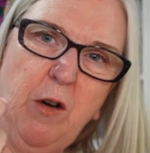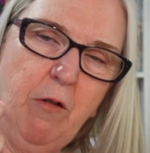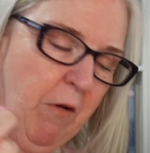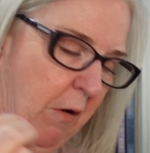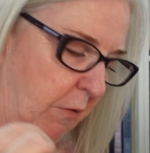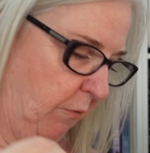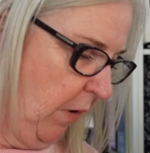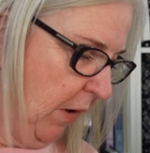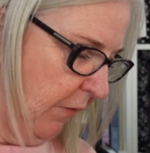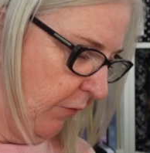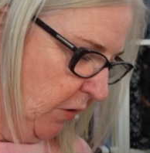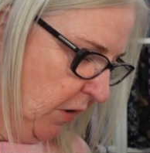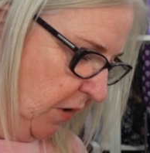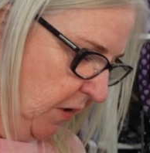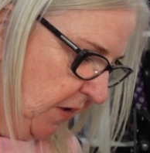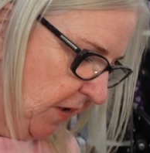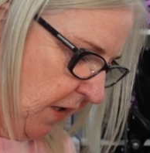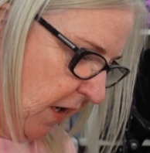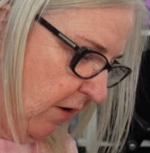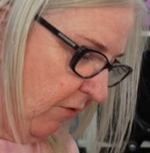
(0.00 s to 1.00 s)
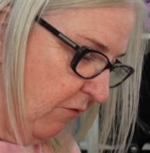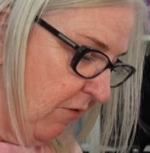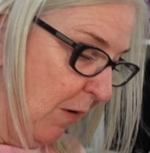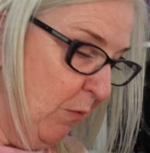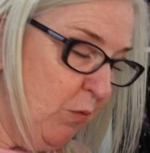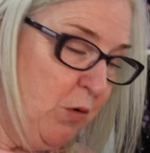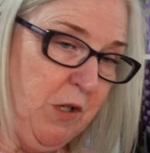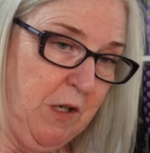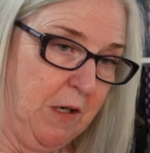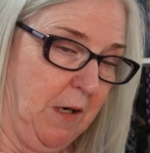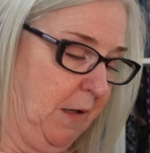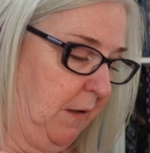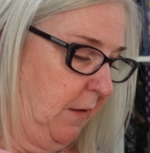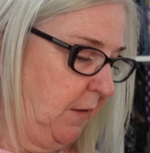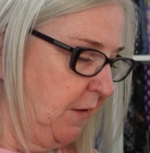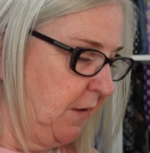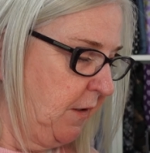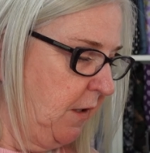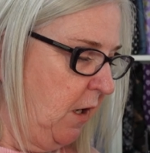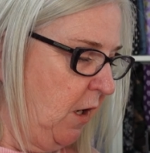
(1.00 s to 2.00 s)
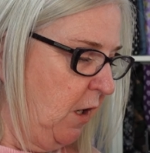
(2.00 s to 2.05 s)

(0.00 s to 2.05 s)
around after the skin around your nails.